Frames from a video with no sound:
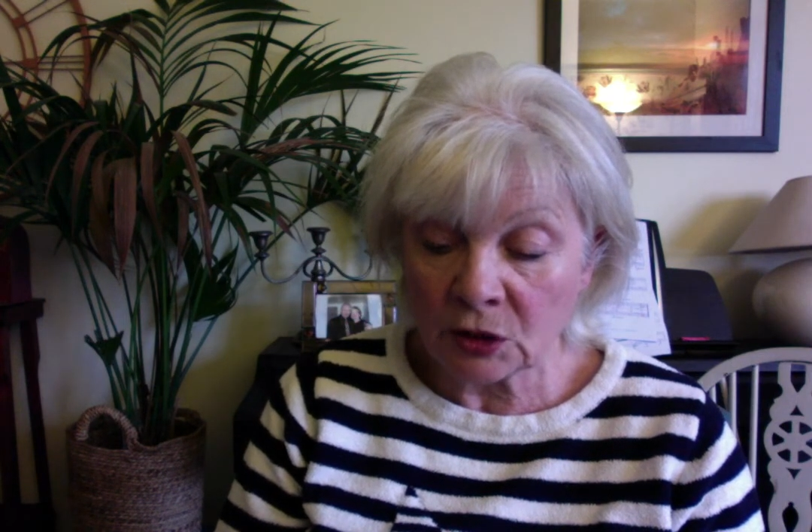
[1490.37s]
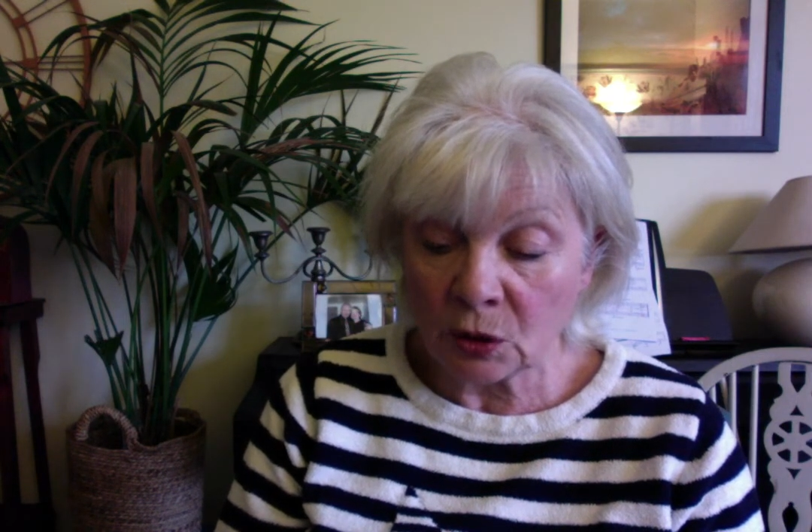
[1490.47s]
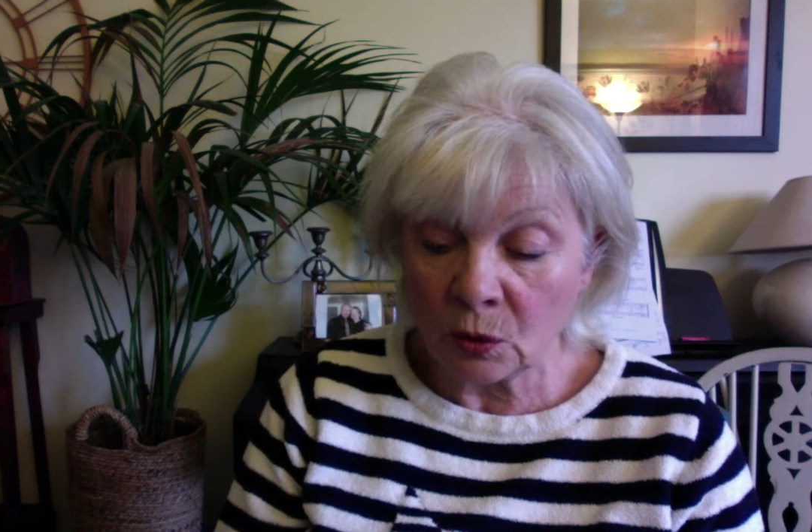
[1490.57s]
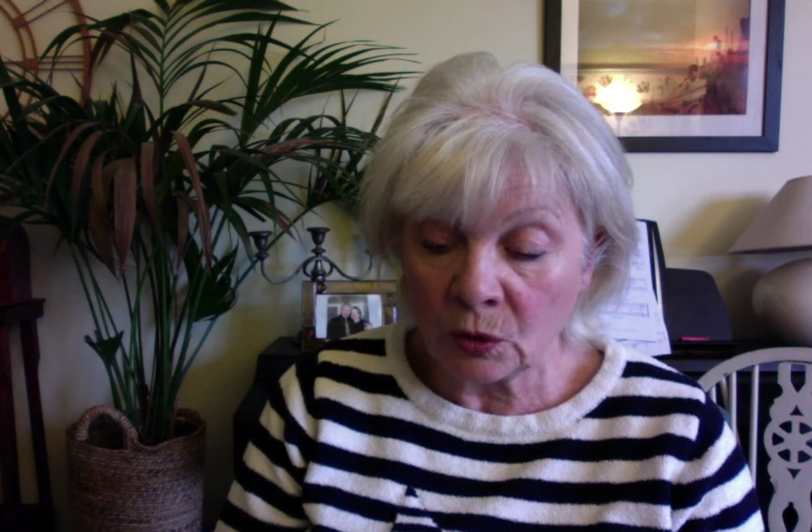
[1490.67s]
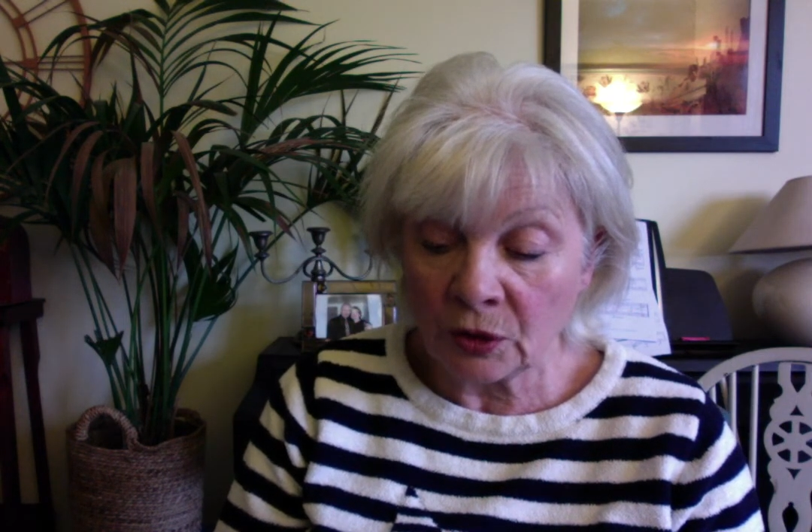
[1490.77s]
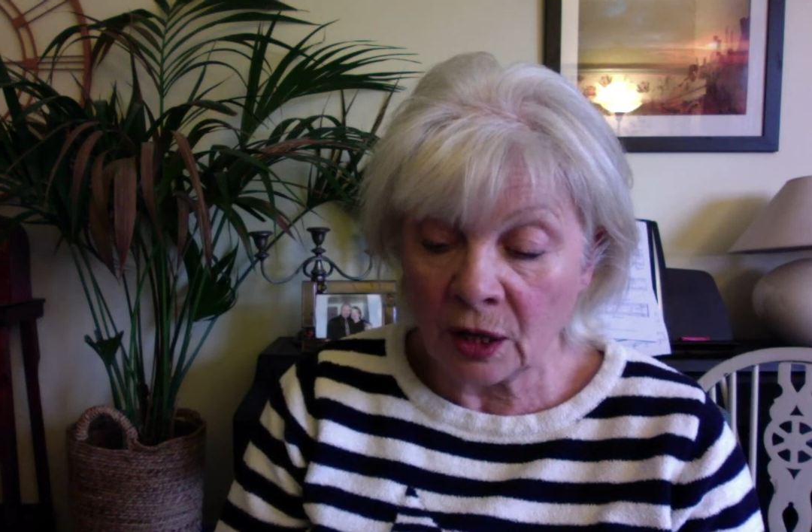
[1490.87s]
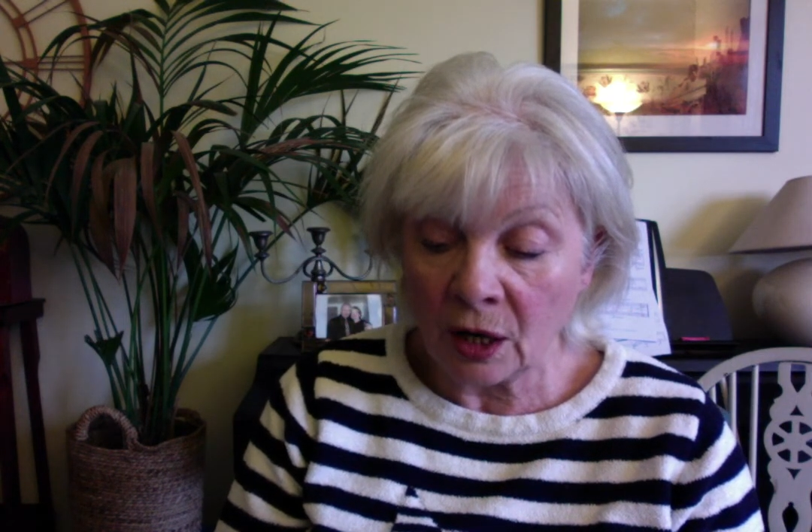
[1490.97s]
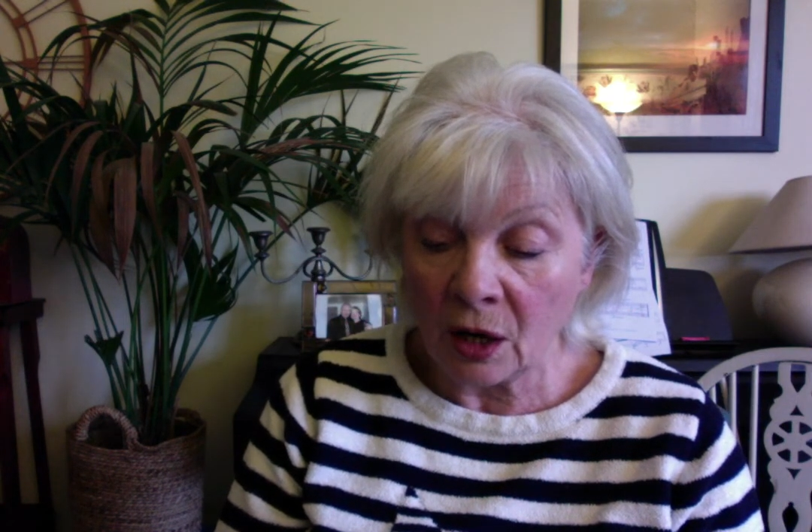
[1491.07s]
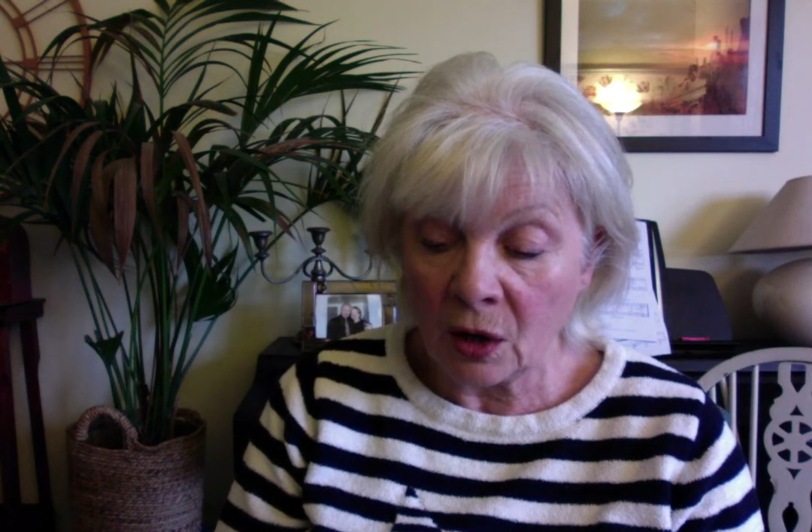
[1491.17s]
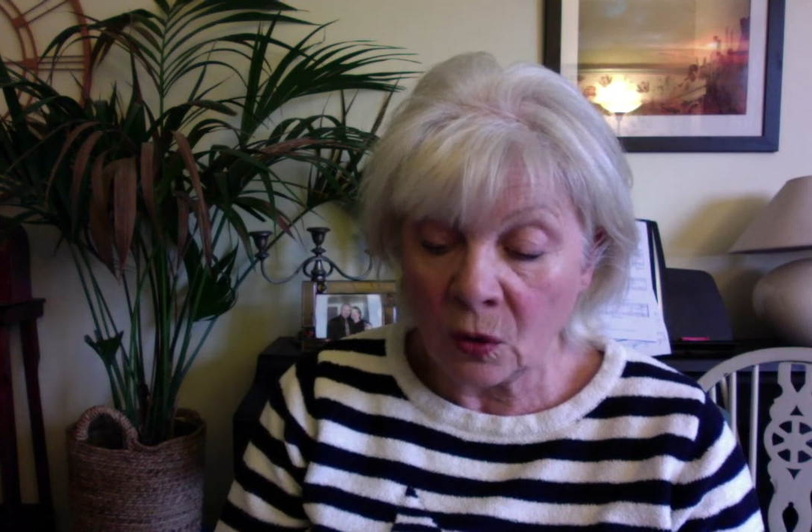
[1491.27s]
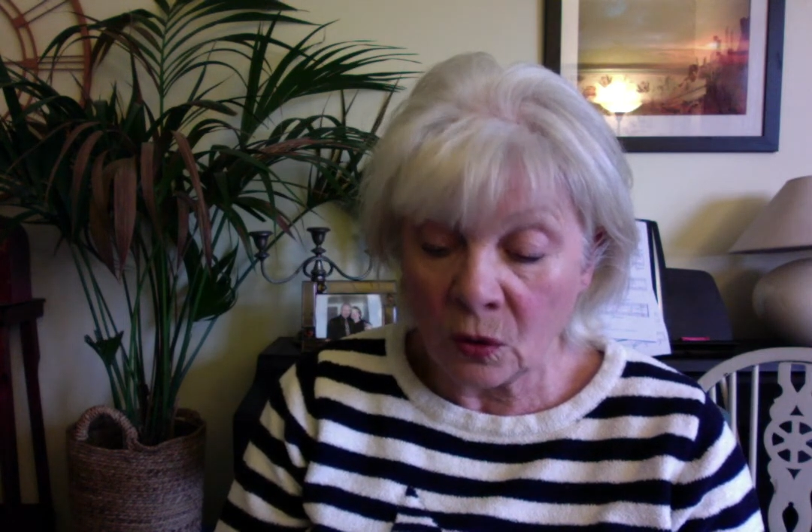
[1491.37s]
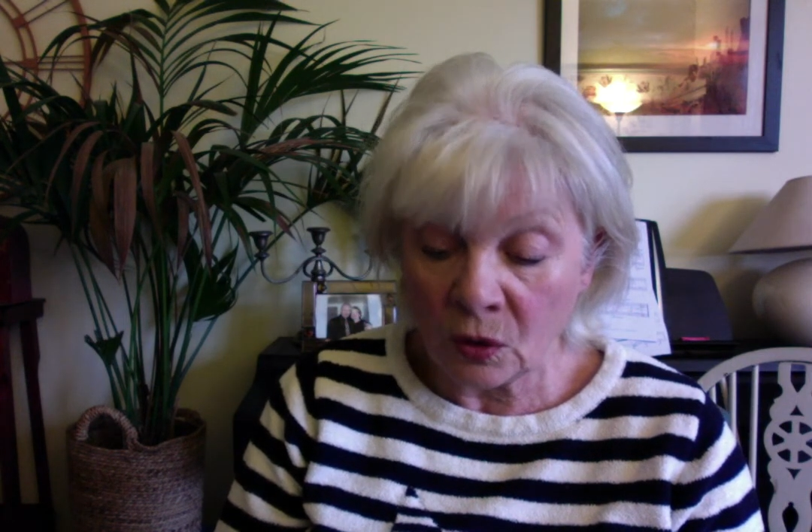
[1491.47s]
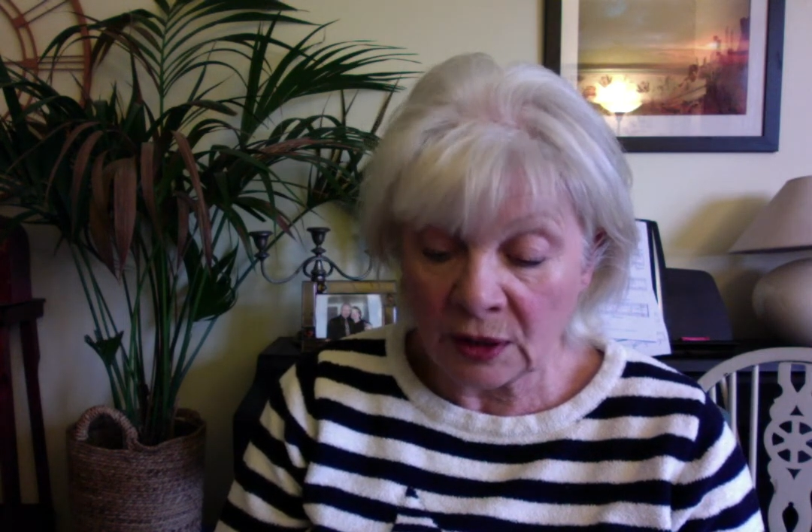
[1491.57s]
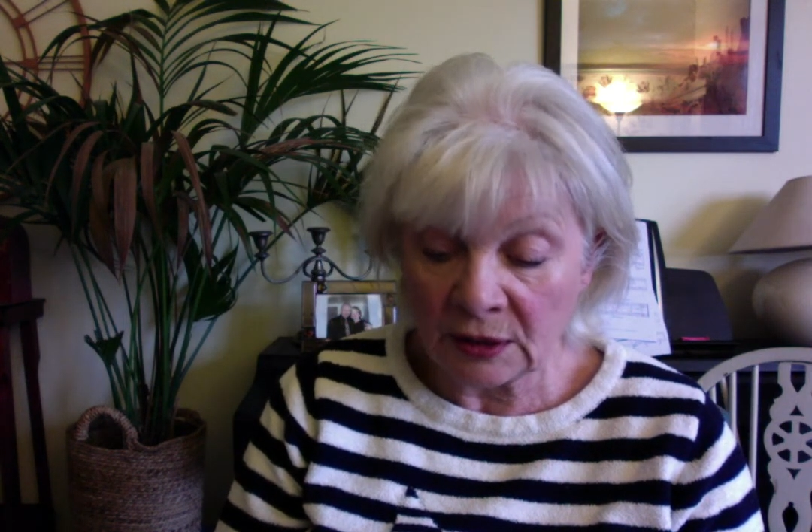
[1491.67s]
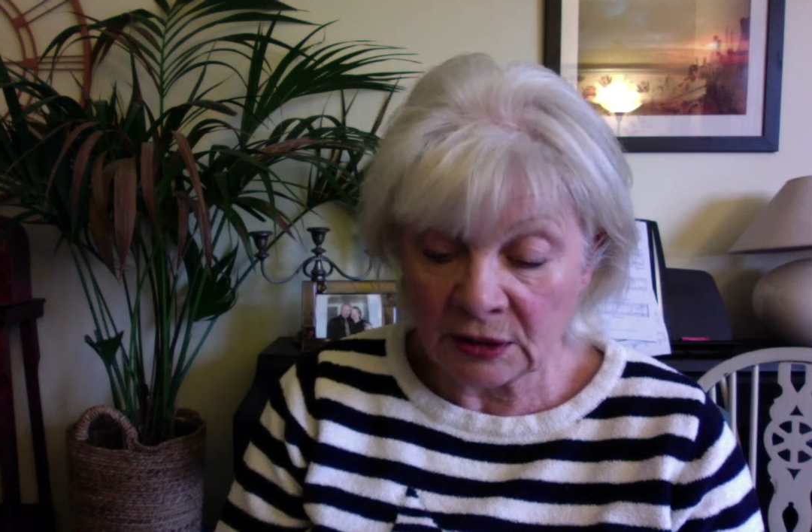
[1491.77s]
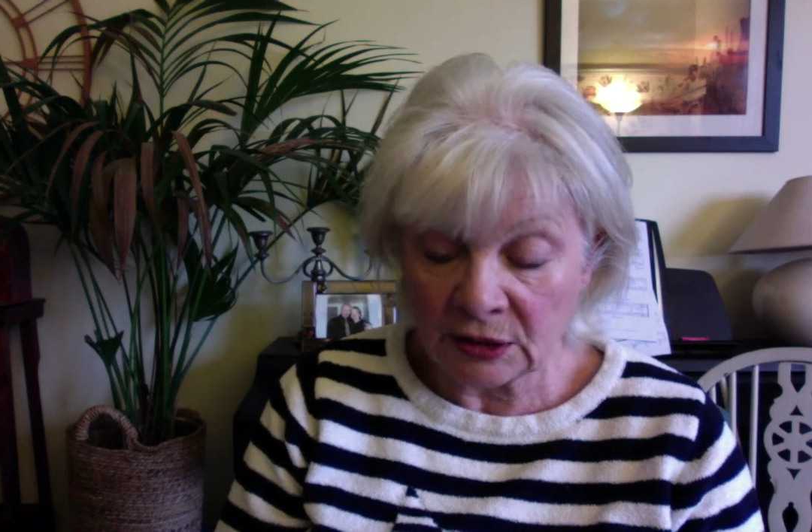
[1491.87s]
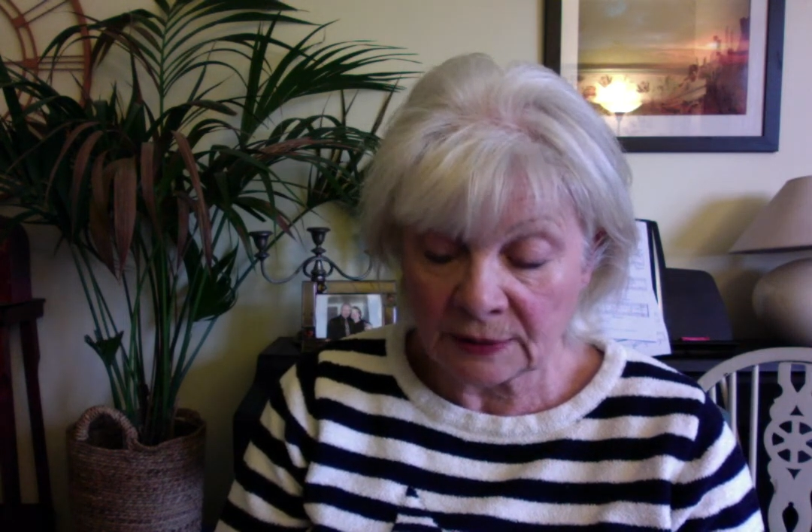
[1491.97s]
all the organs.